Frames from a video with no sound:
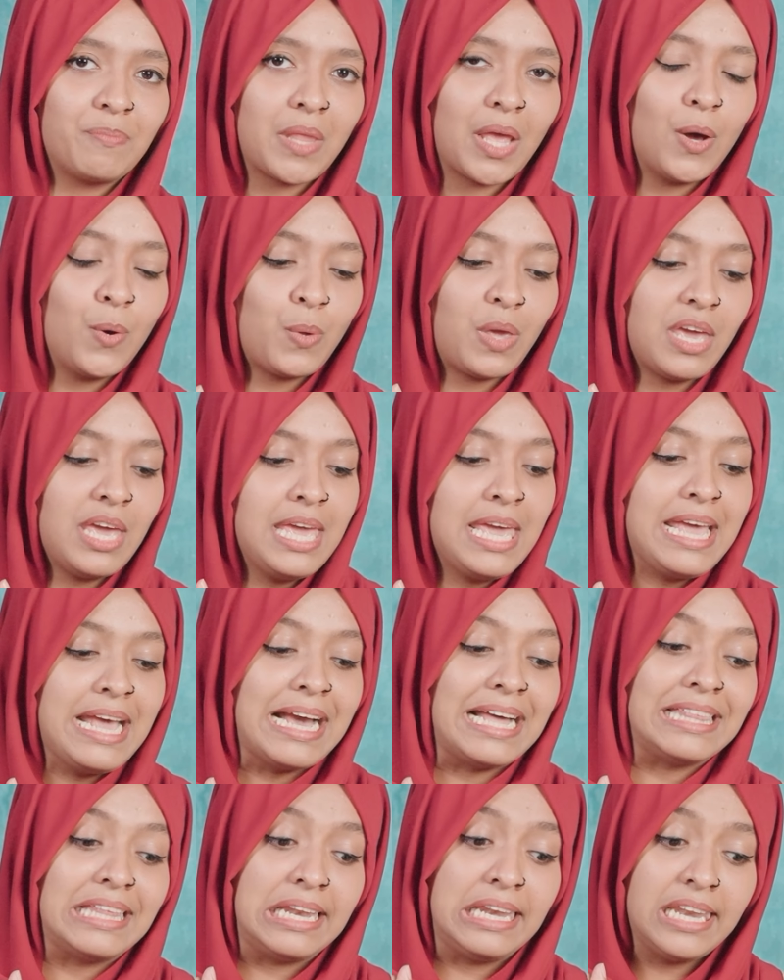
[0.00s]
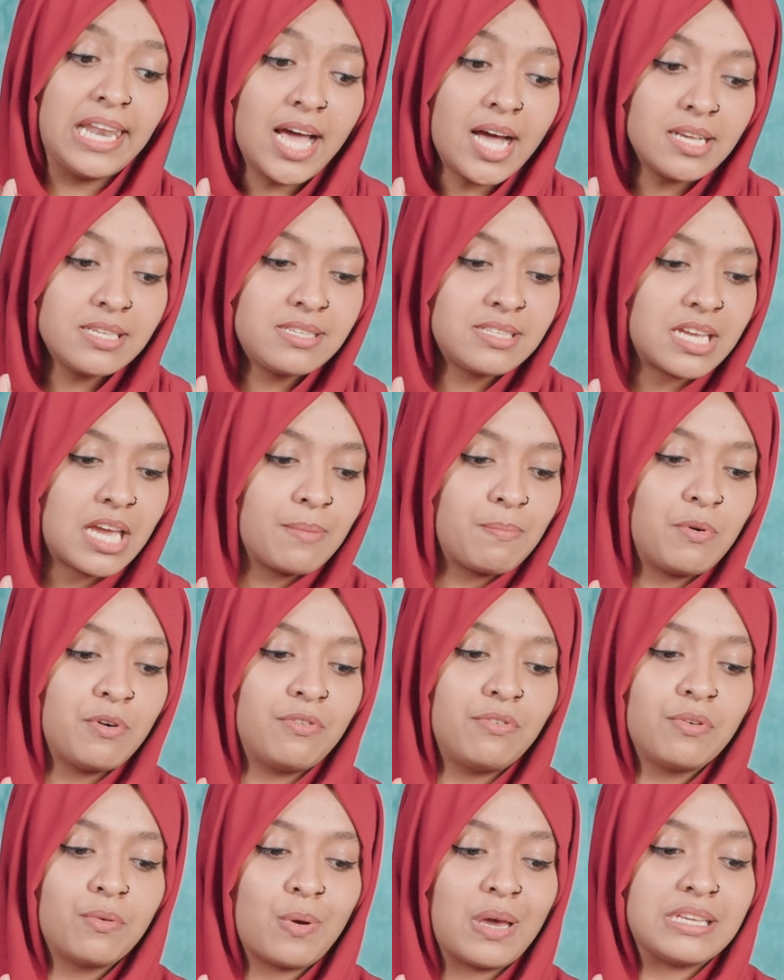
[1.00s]
Okay, and the last type
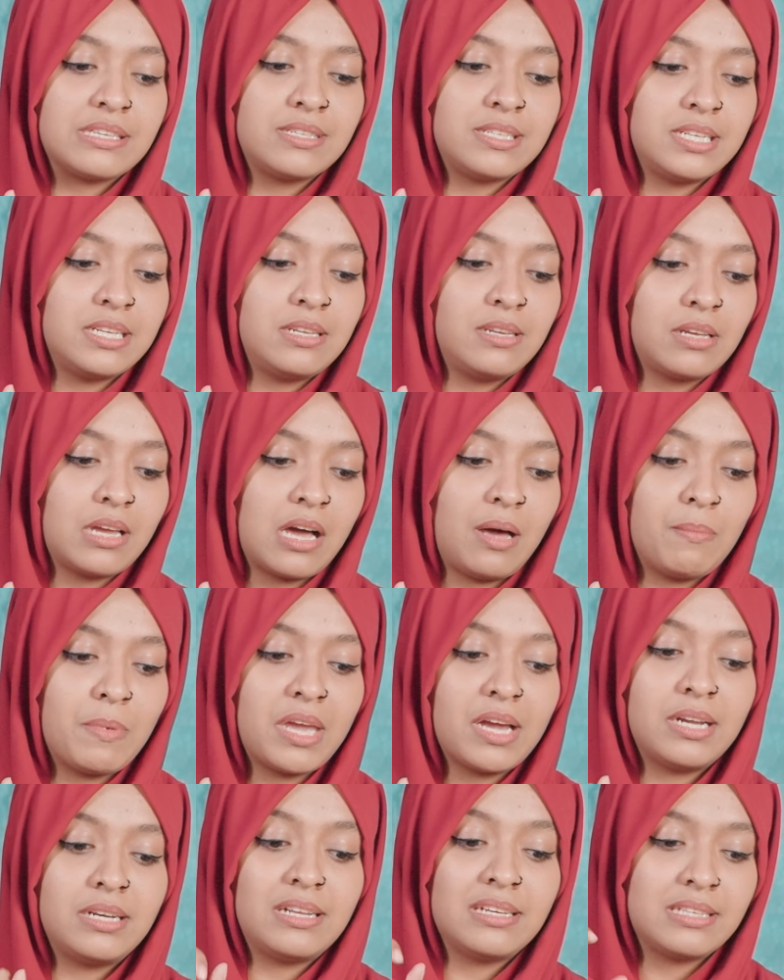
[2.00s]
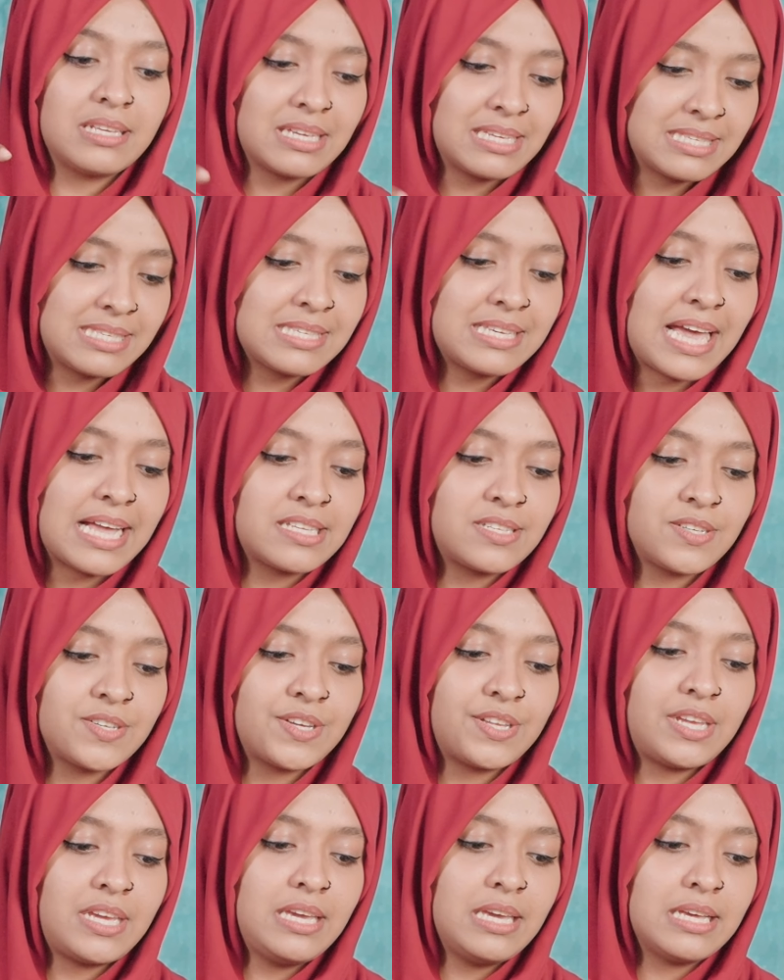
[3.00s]
of question coming under this
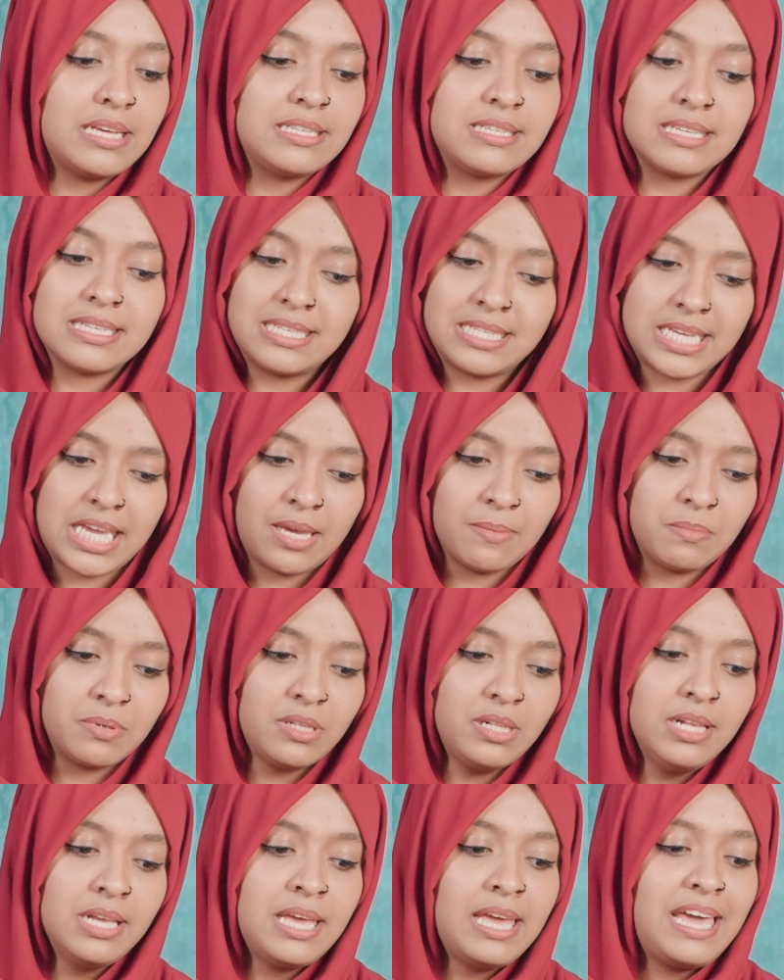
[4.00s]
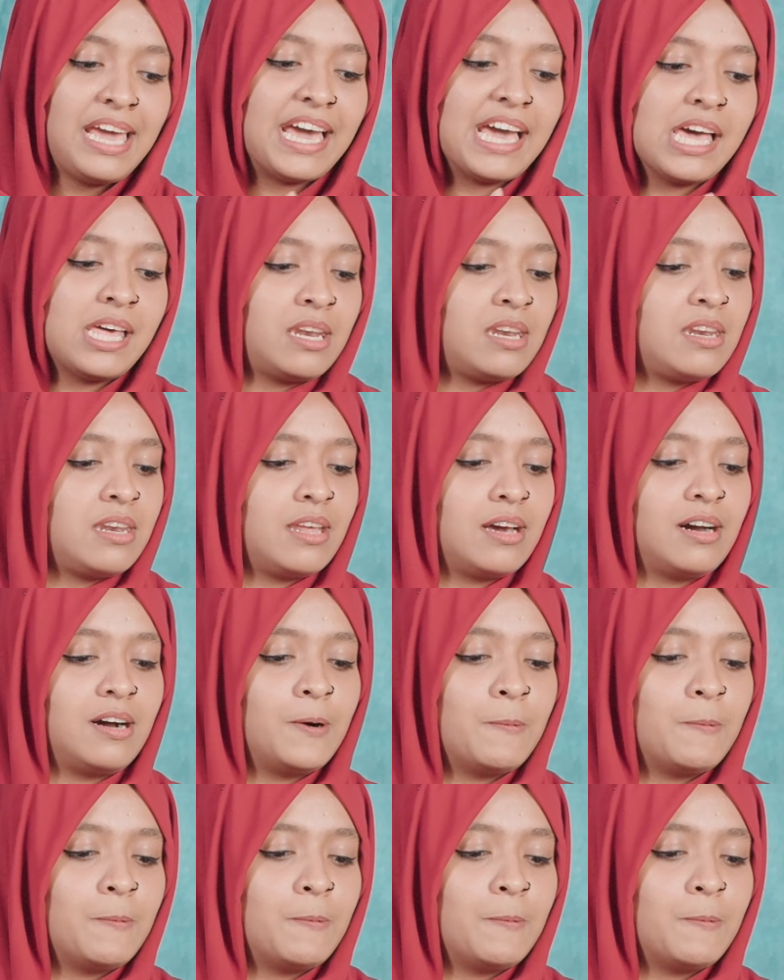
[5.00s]
category is a table, and